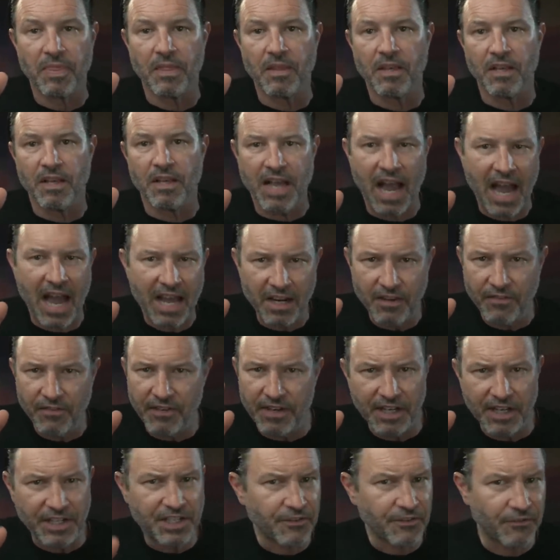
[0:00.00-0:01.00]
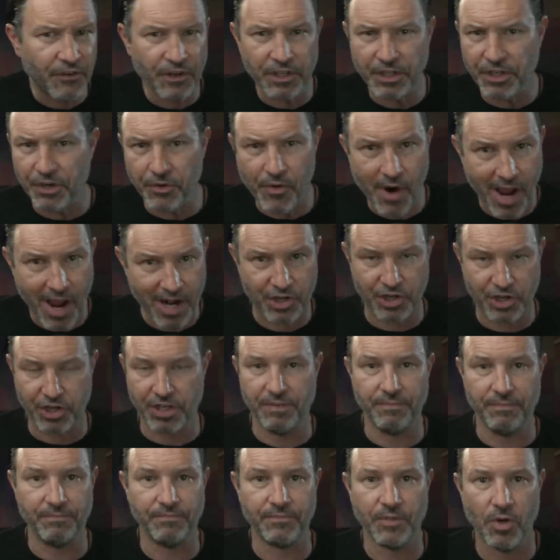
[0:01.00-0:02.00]
kind of in a different direction.
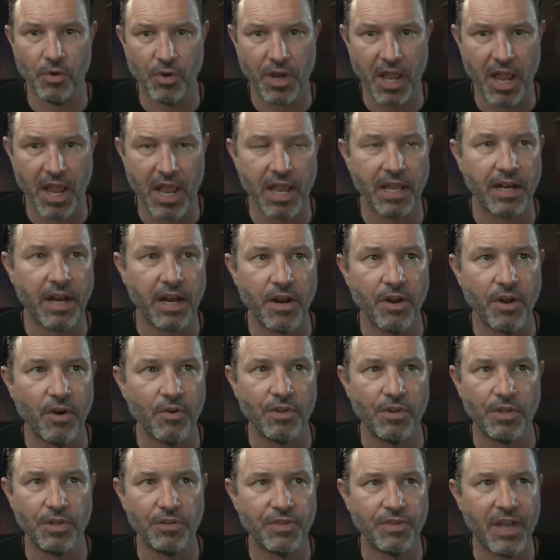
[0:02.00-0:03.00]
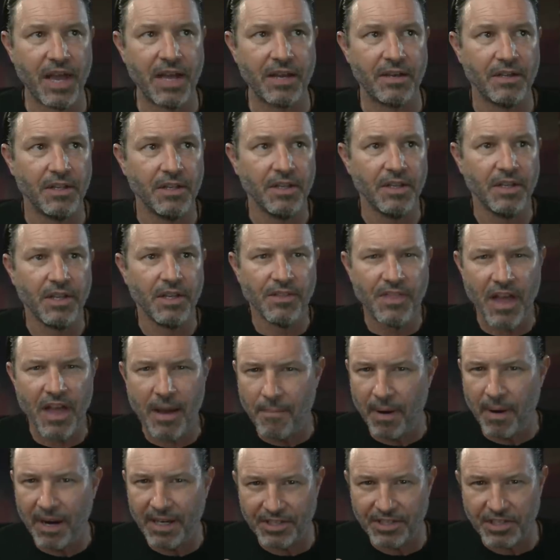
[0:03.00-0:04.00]
Okay. And I know that that
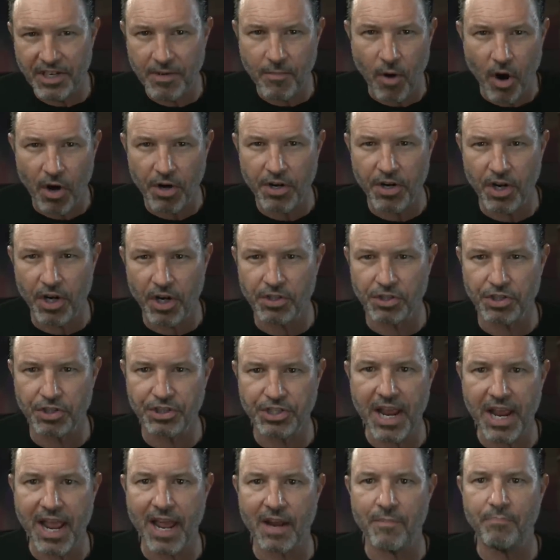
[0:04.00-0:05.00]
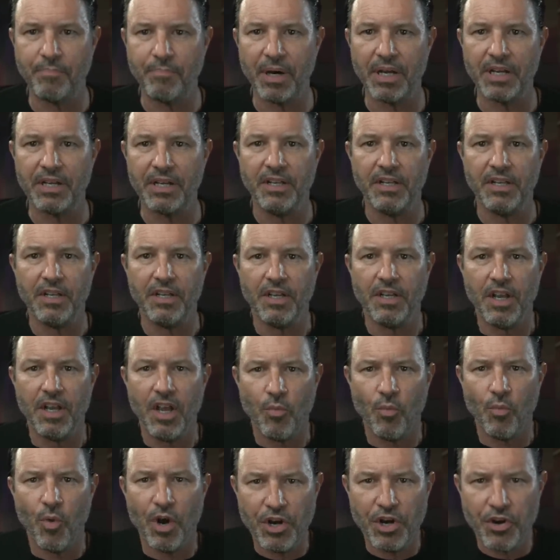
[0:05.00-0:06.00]
might seem hard to understand, but
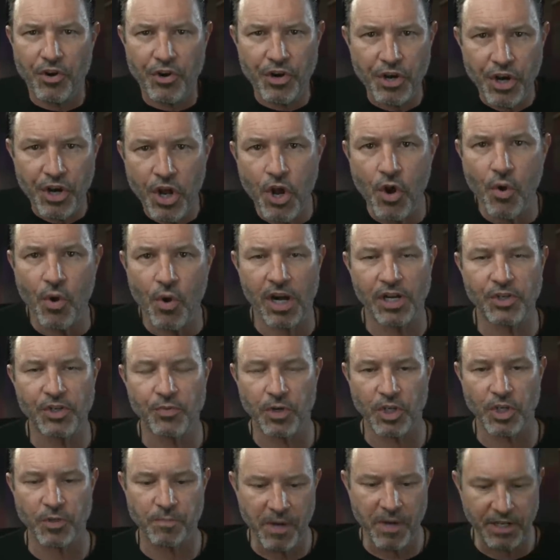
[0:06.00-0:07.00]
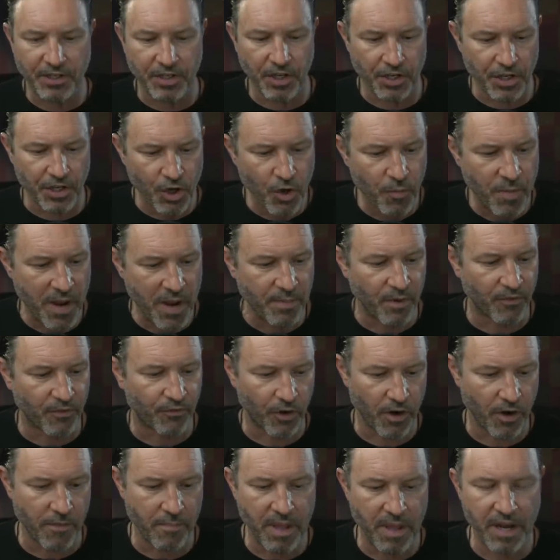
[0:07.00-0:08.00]
when you're new, I just want to speak to new people
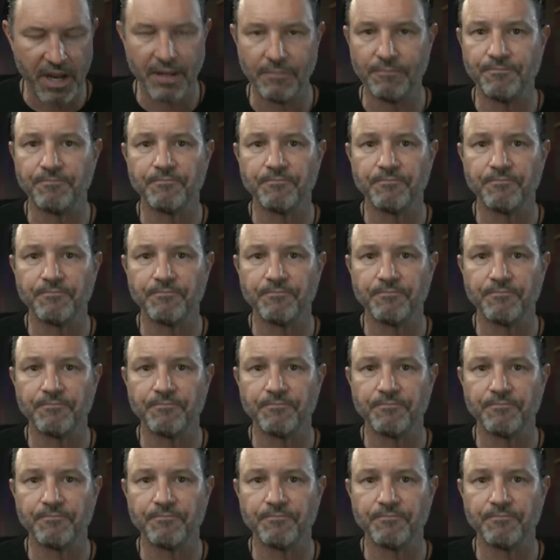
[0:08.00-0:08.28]
for a minute,